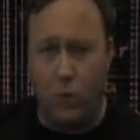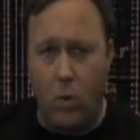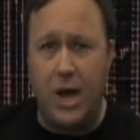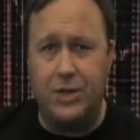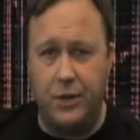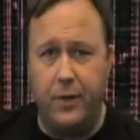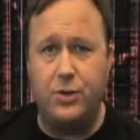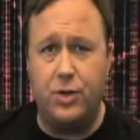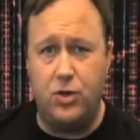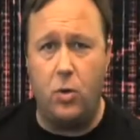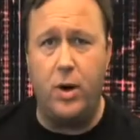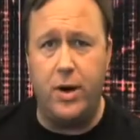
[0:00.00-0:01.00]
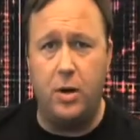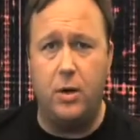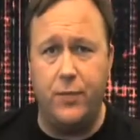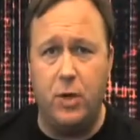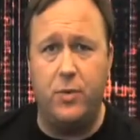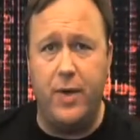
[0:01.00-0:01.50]
you for watching this historic
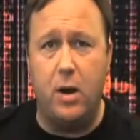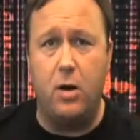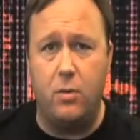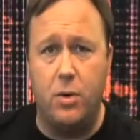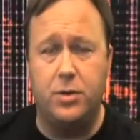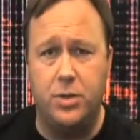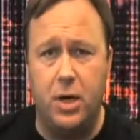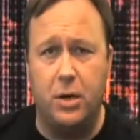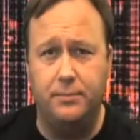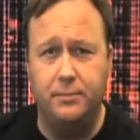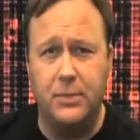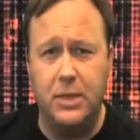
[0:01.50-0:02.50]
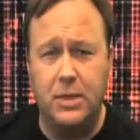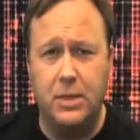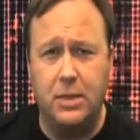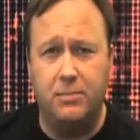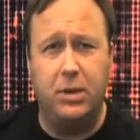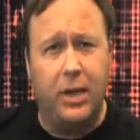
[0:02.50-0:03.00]
interview with Aaron Russo.
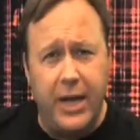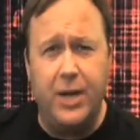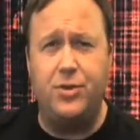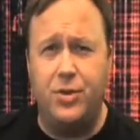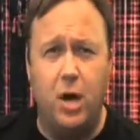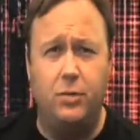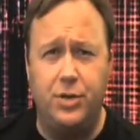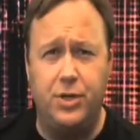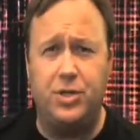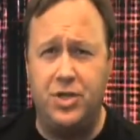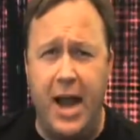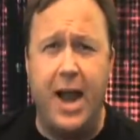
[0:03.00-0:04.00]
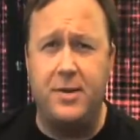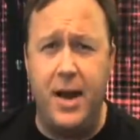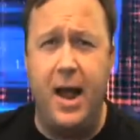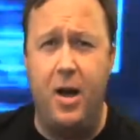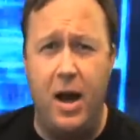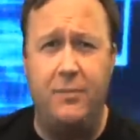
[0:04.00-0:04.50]
Please don't just stand
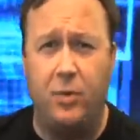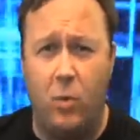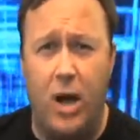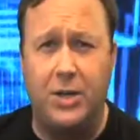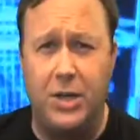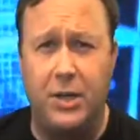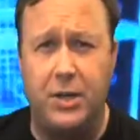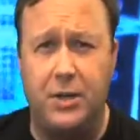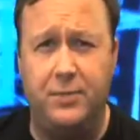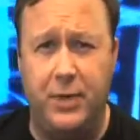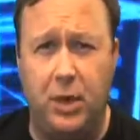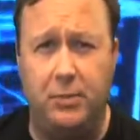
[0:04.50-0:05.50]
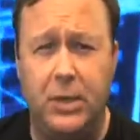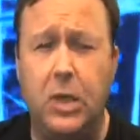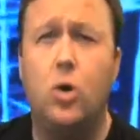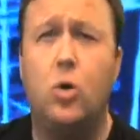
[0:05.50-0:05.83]
down after watching this film.